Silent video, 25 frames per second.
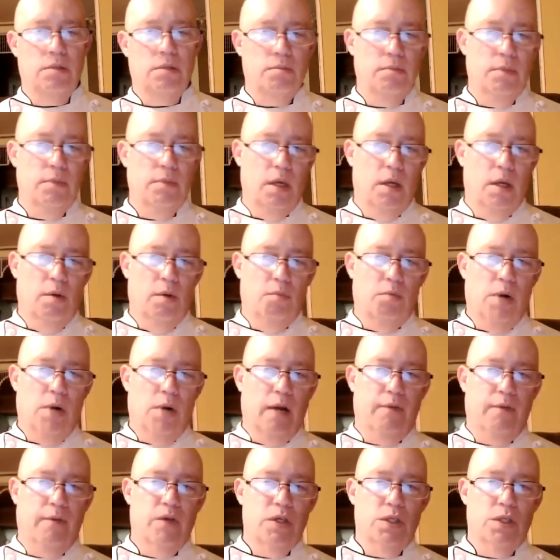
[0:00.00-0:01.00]
some
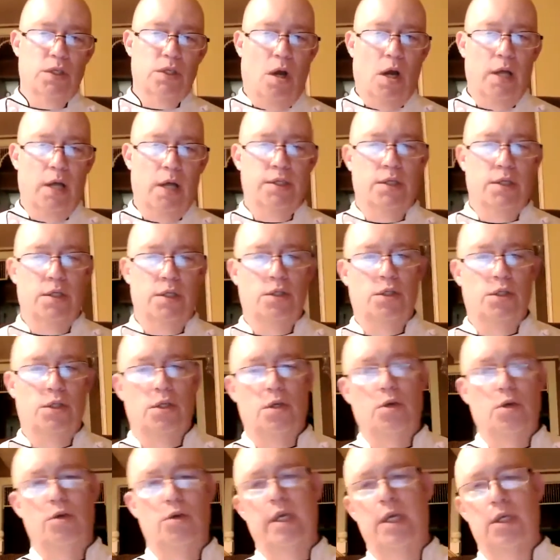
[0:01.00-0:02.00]
breakfast sausage,
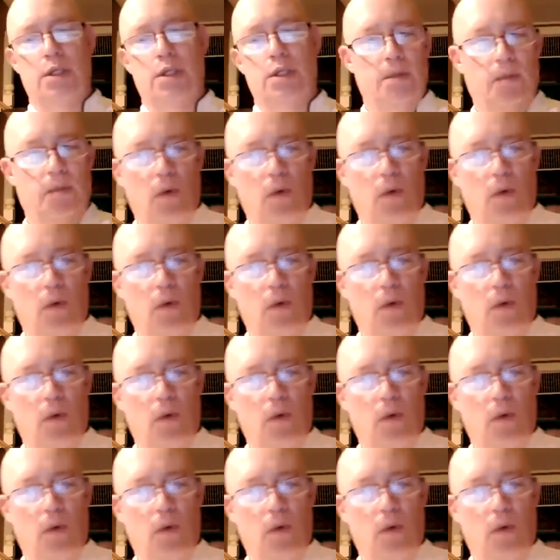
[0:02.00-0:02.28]
and you'll get